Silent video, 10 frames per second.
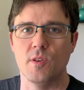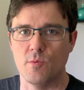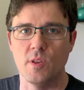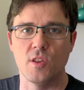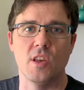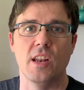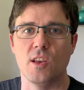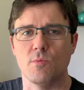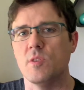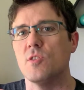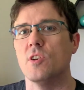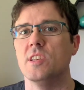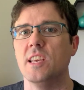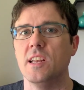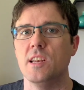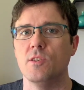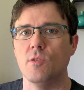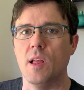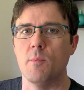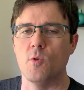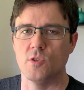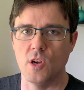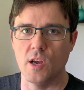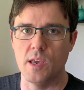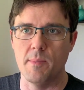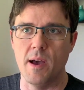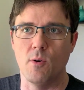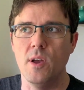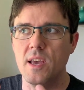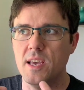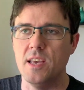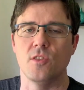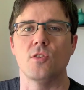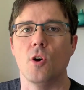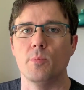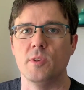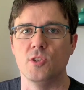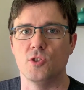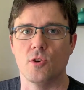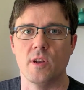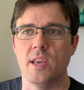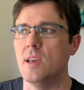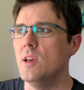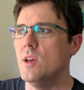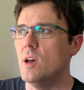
is really exciting because we start to get into a lot more talking about his sculpting journey,